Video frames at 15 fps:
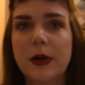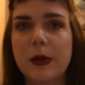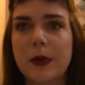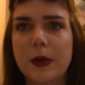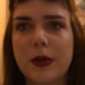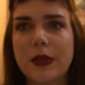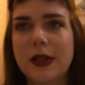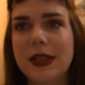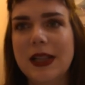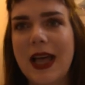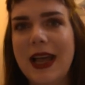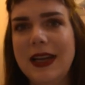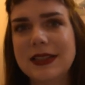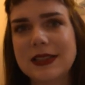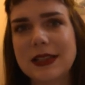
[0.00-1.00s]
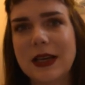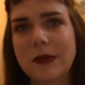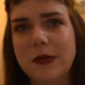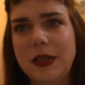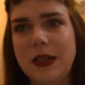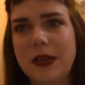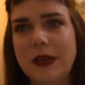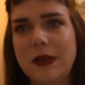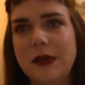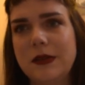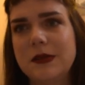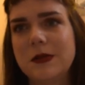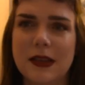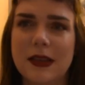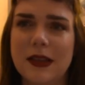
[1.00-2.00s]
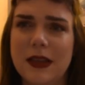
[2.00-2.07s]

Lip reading: or the light that we use.